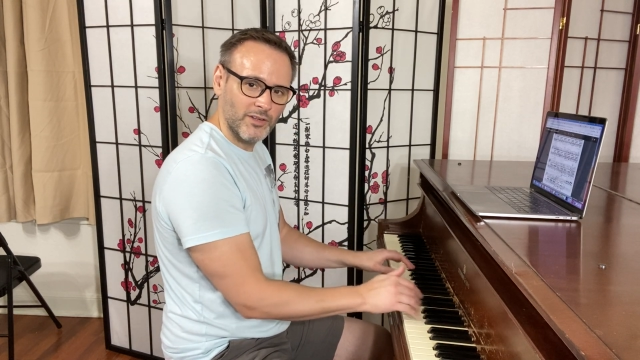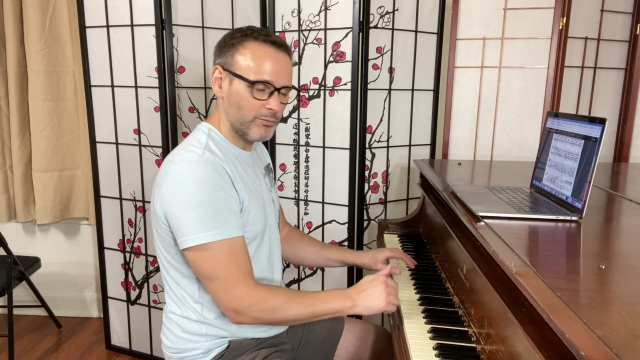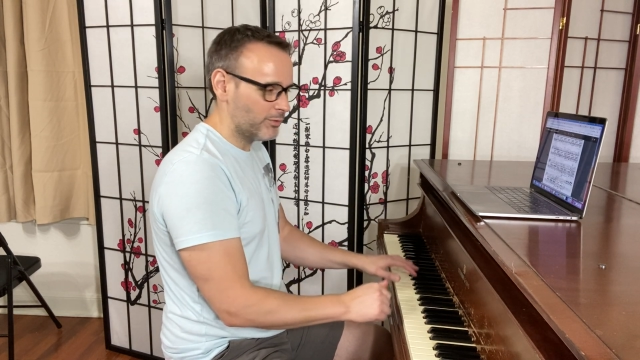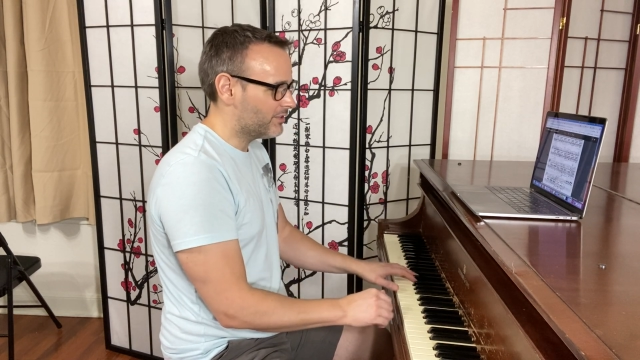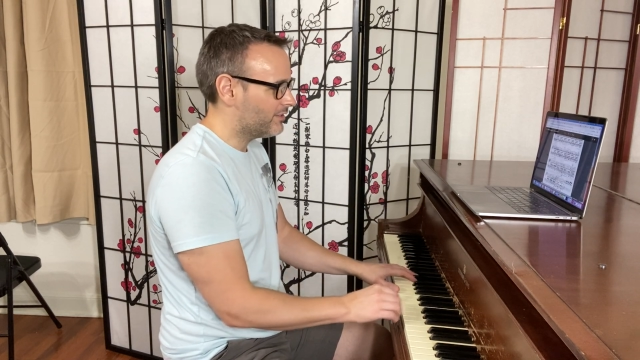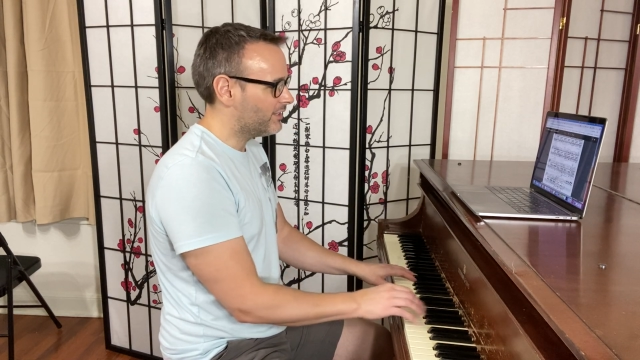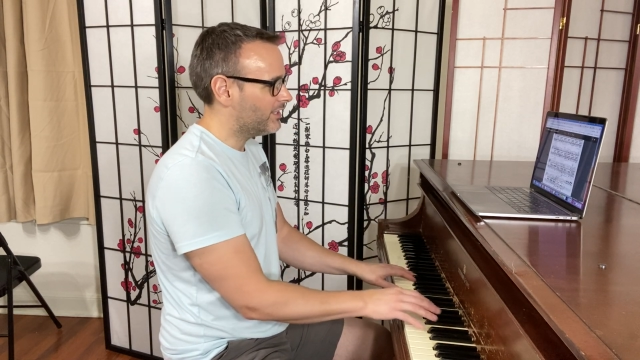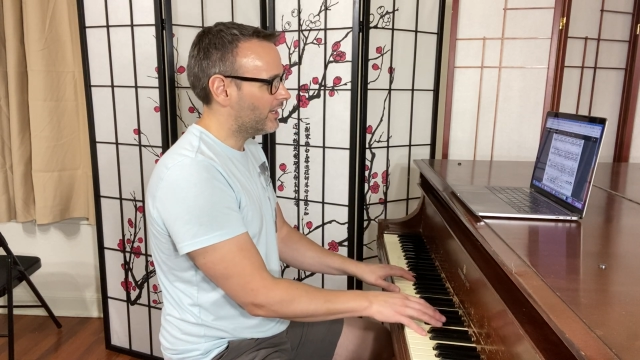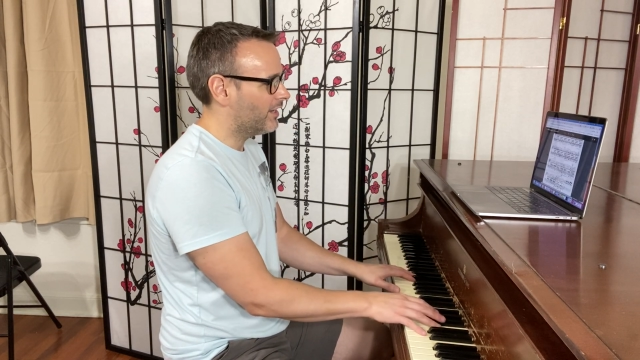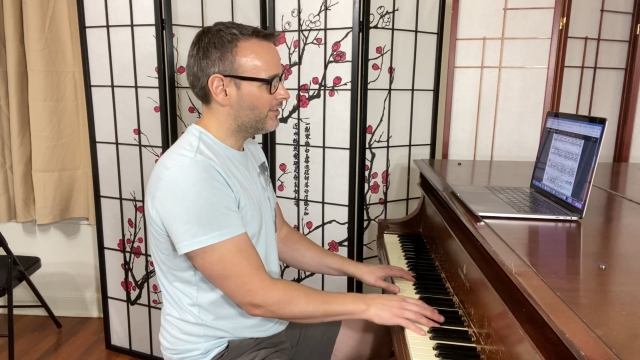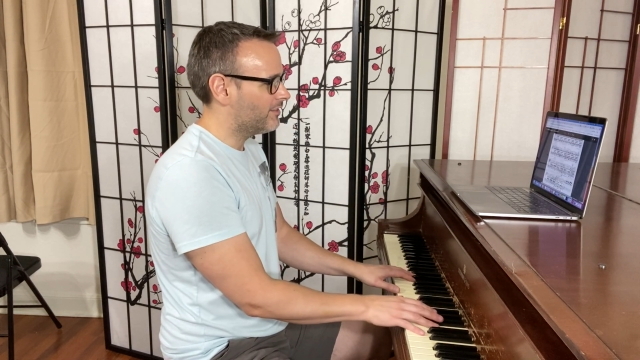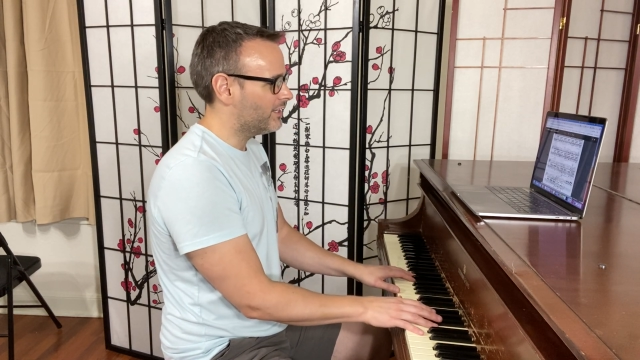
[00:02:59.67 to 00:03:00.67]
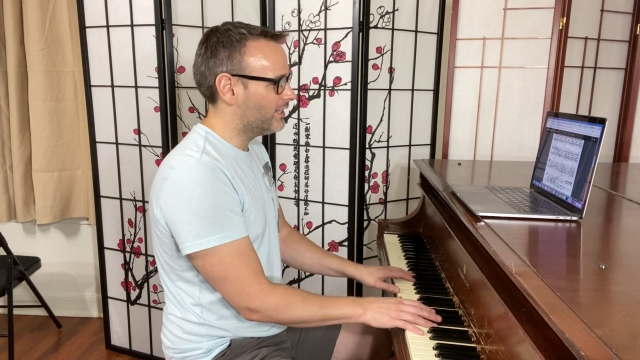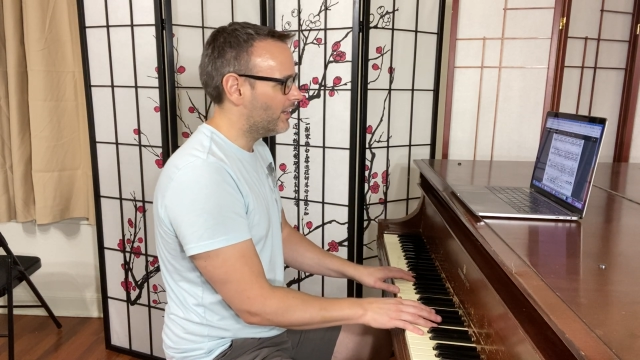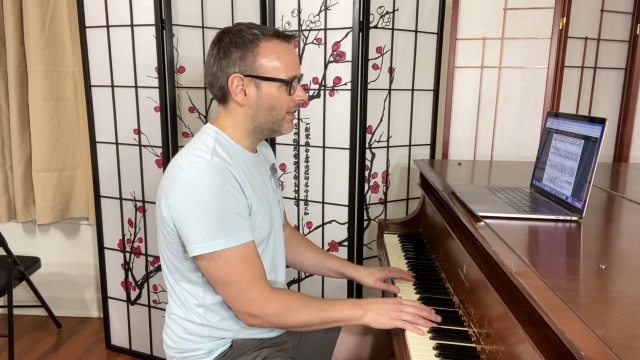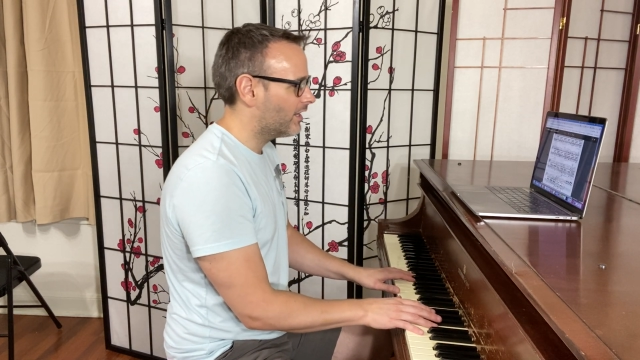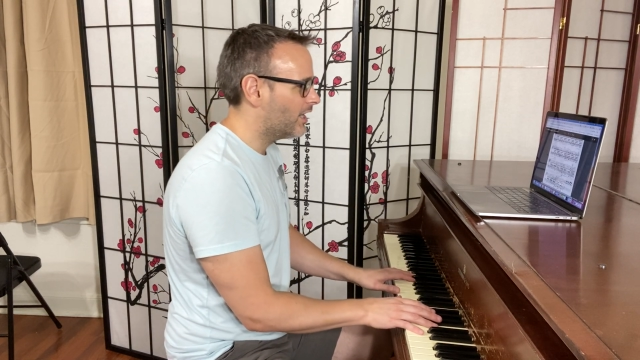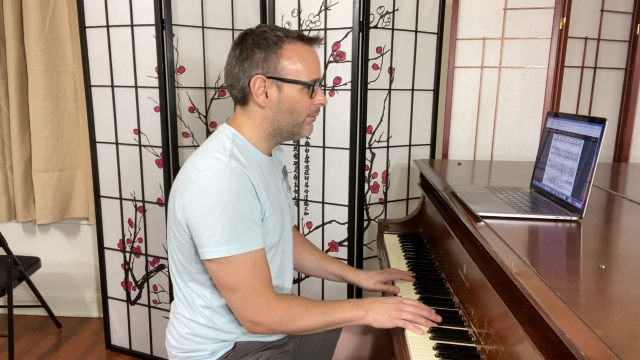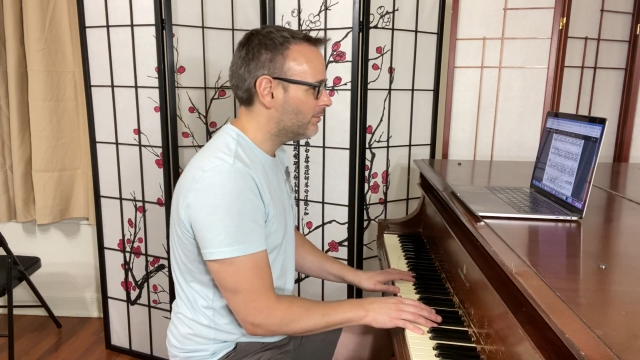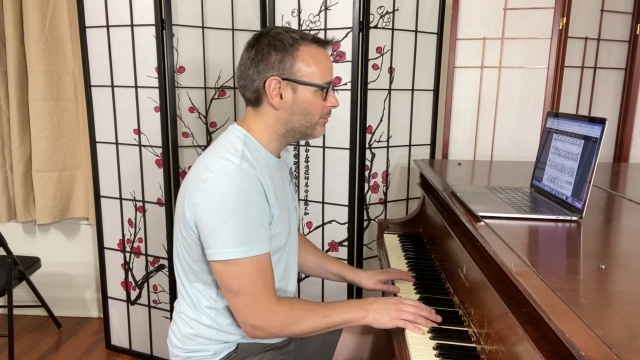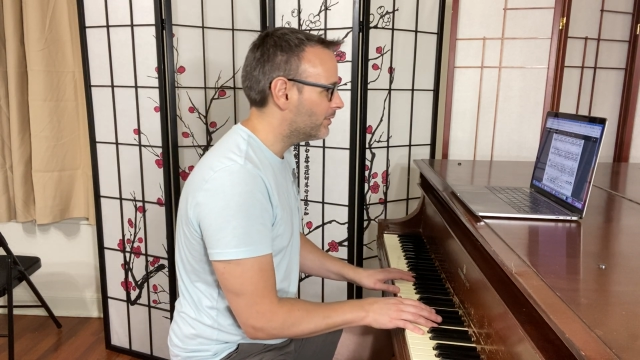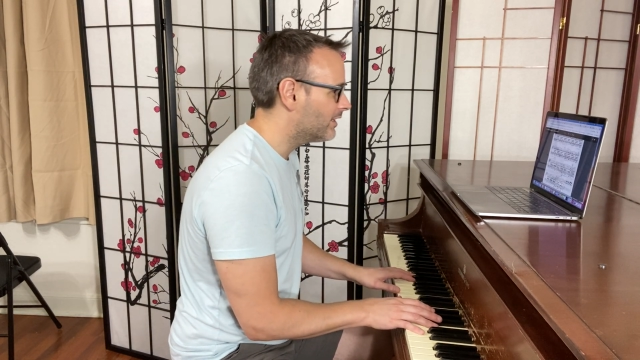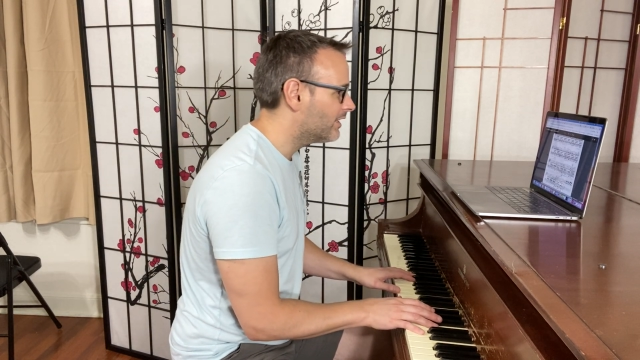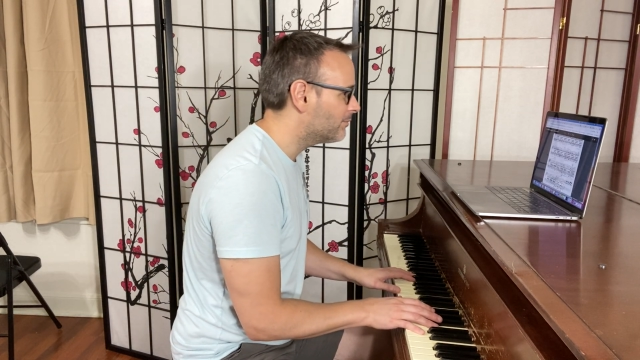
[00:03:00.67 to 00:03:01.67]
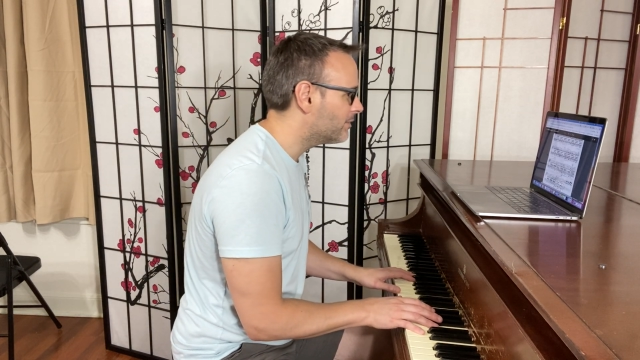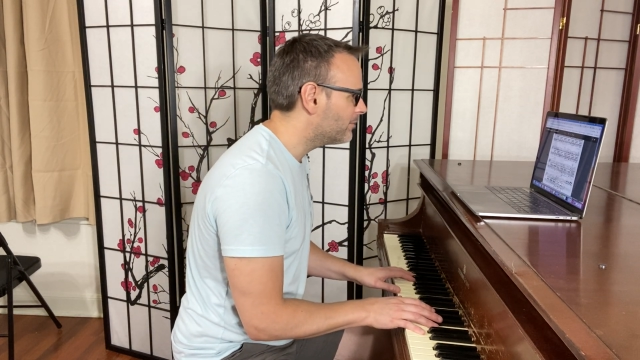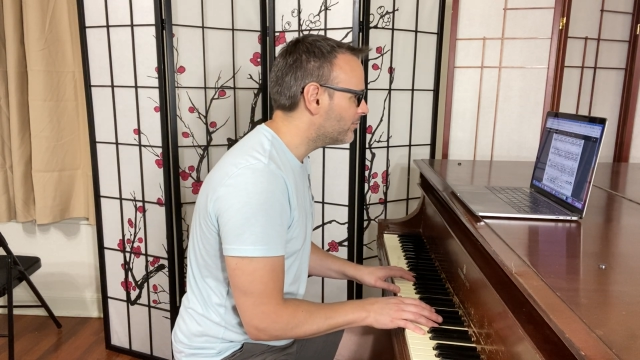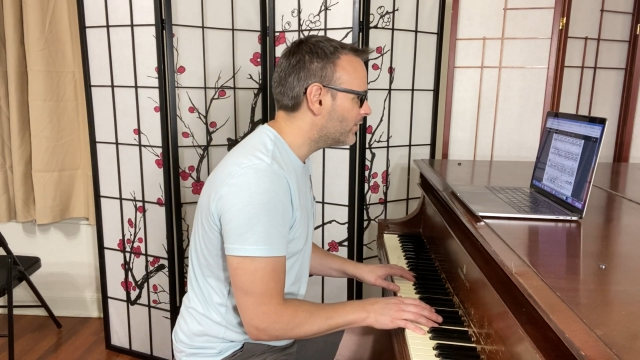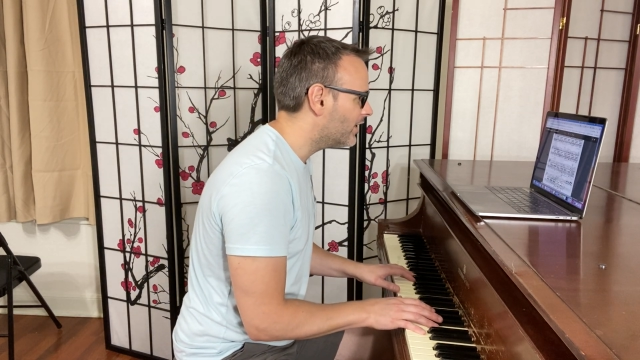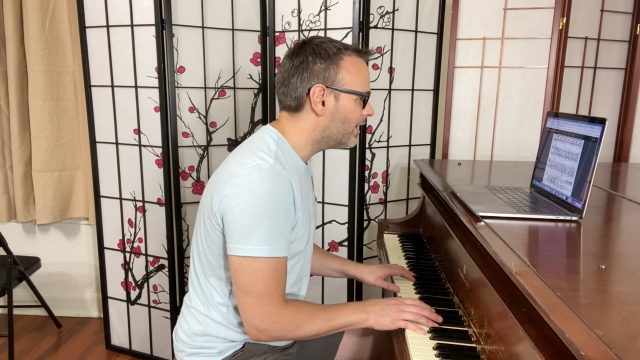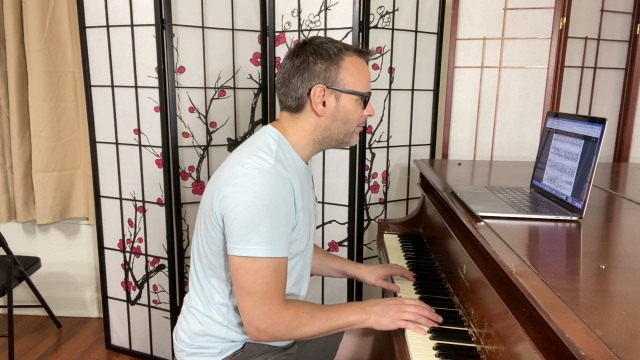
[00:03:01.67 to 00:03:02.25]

with the accompaniment. Where